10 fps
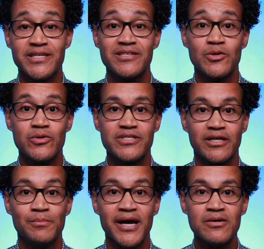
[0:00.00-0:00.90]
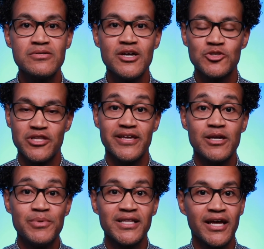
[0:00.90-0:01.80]
test scores to come out so they
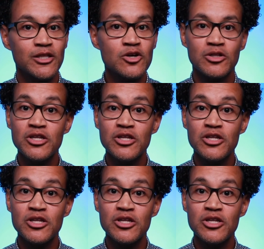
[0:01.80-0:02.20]
could be like, look,